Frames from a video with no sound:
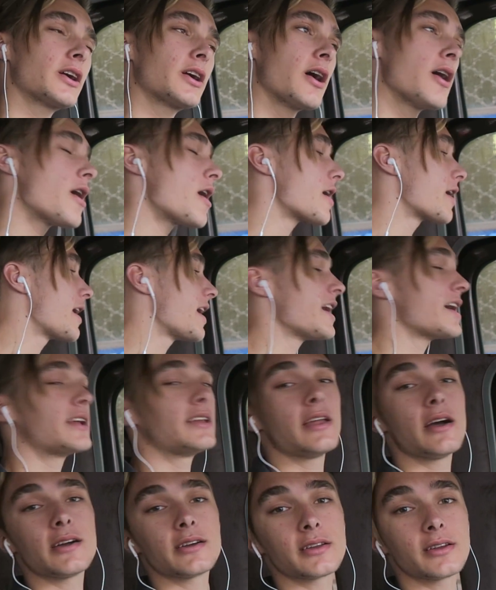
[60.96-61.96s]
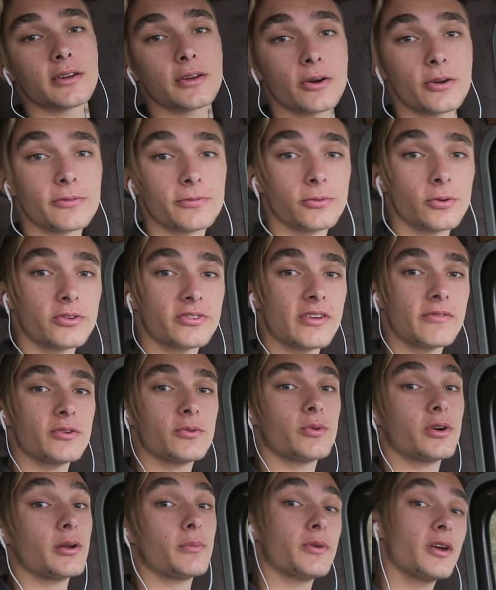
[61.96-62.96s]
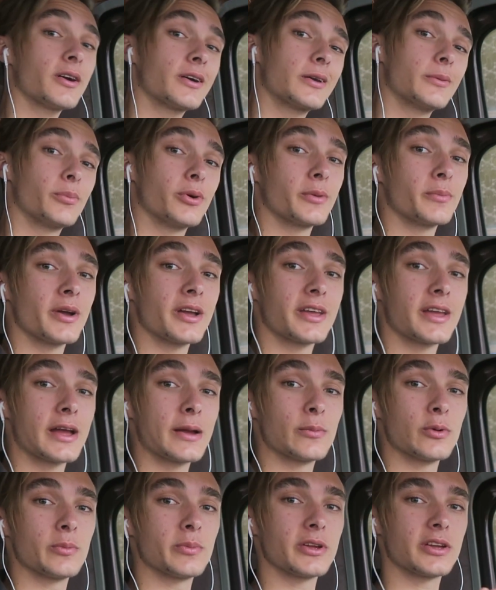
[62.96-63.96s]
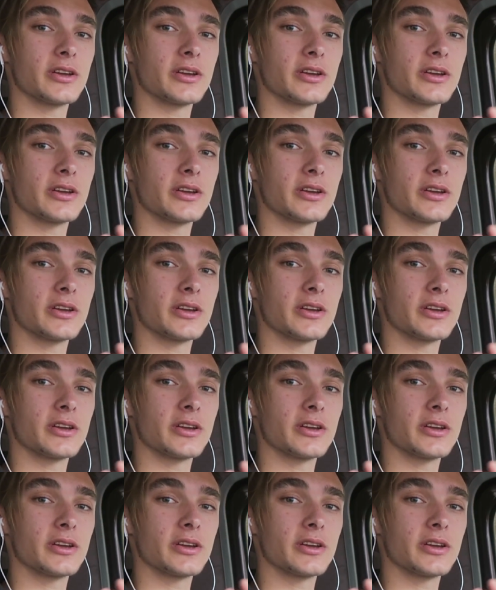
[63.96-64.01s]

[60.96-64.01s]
the car, and now I'm gonna go to floor seventy-one. I'm not gonna bring my camera